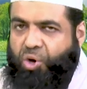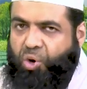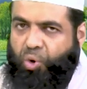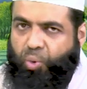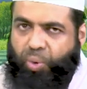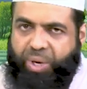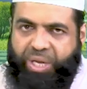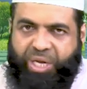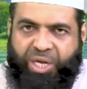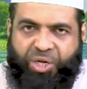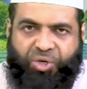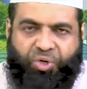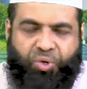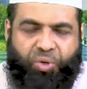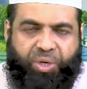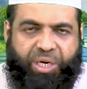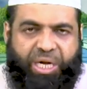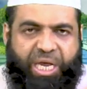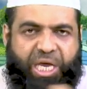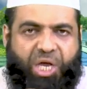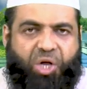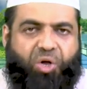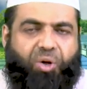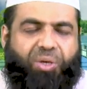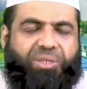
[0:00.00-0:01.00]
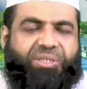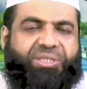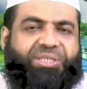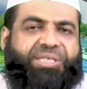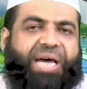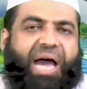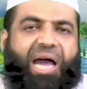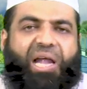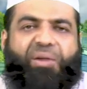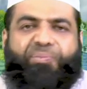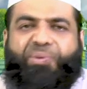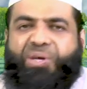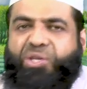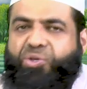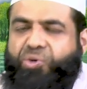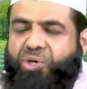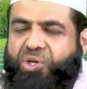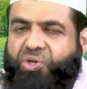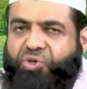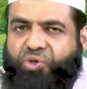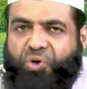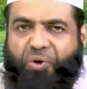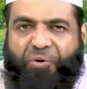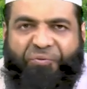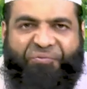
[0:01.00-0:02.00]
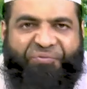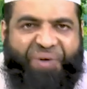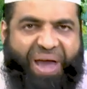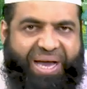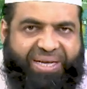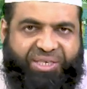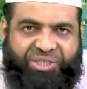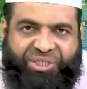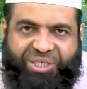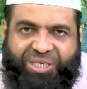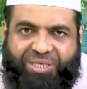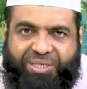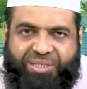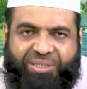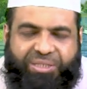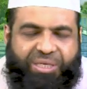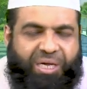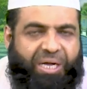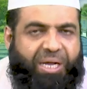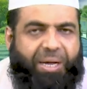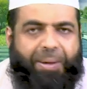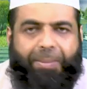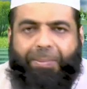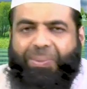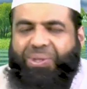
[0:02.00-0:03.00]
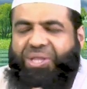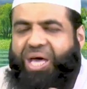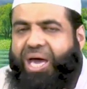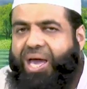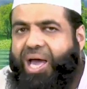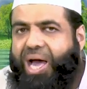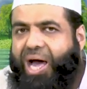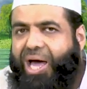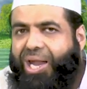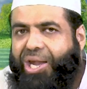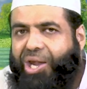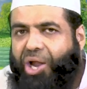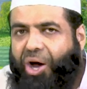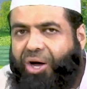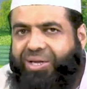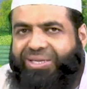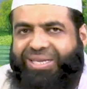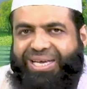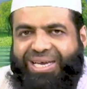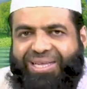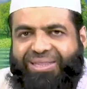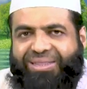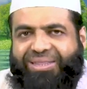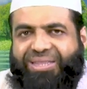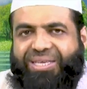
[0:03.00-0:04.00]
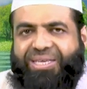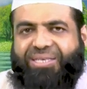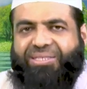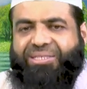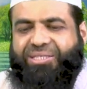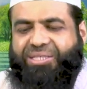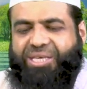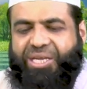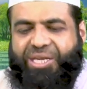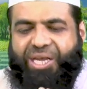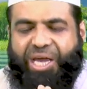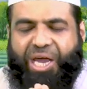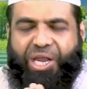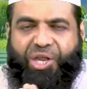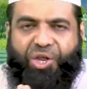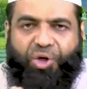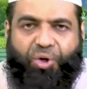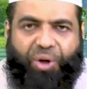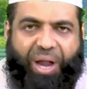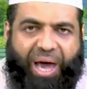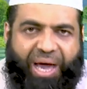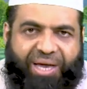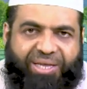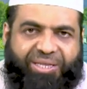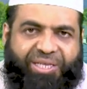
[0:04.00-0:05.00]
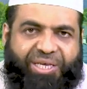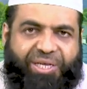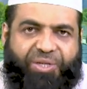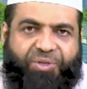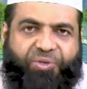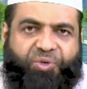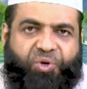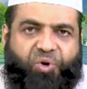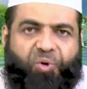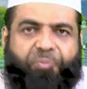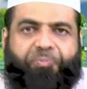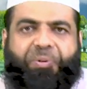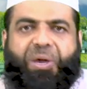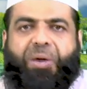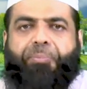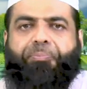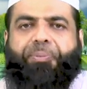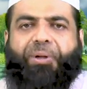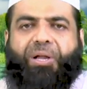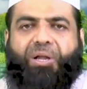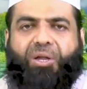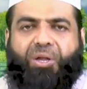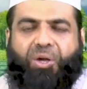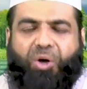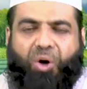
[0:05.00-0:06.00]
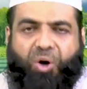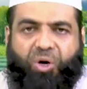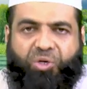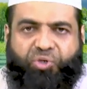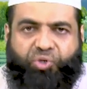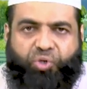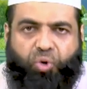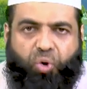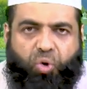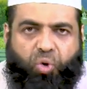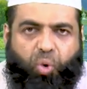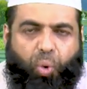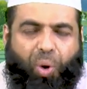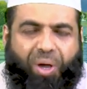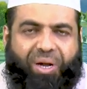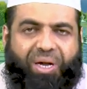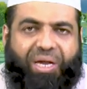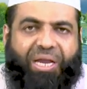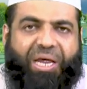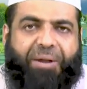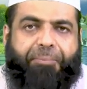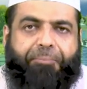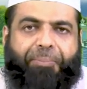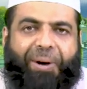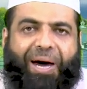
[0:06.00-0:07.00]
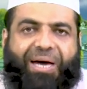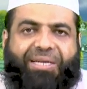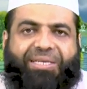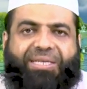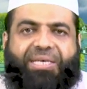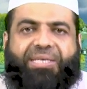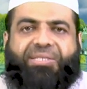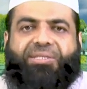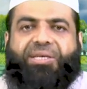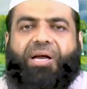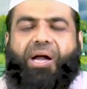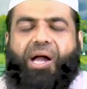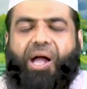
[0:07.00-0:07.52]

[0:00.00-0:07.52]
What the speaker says: We need to reconcile between two factions. They are not interested in uniting two people or two quarreling parties.